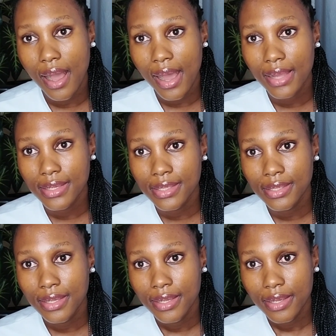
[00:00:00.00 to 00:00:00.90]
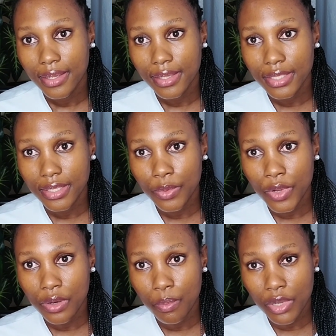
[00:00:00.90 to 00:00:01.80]
and it
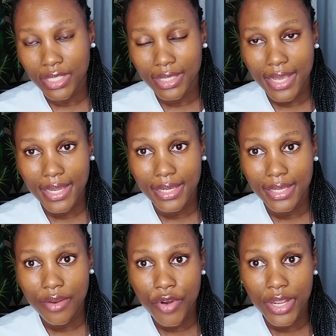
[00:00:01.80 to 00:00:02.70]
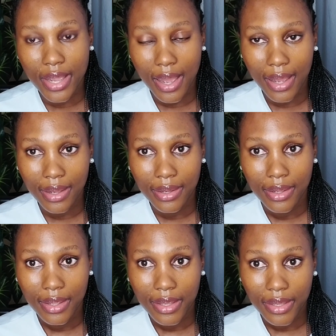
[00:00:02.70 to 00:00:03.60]
will most likely recur
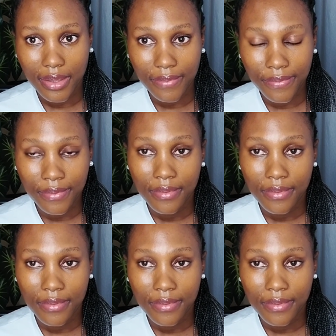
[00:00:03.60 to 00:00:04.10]
if